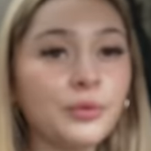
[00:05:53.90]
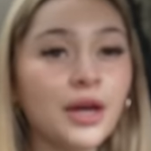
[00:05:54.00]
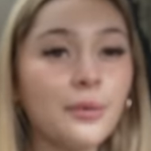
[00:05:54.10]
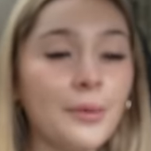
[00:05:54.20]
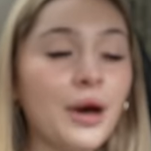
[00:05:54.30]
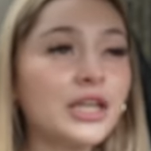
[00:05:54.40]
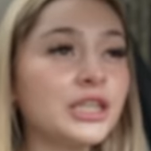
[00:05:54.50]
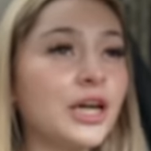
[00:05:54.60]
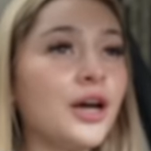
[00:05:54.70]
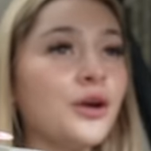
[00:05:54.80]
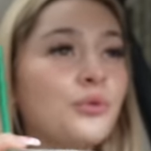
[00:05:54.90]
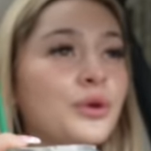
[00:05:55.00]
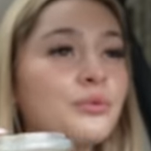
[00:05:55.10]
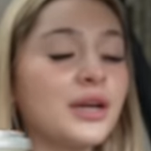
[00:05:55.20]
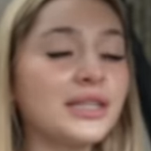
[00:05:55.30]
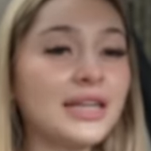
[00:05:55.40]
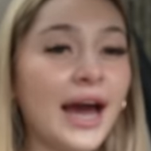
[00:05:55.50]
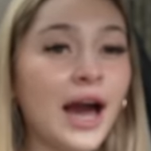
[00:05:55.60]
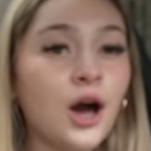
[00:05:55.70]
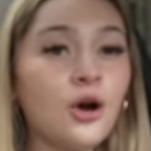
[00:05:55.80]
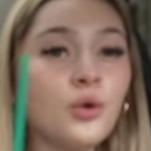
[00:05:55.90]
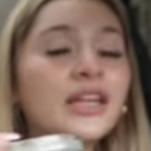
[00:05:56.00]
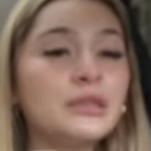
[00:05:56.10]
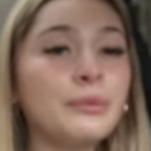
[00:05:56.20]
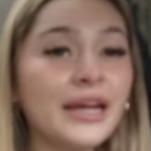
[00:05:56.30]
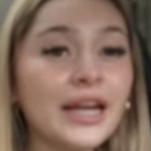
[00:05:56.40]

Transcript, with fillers: We got my matcha. We worked out. It's been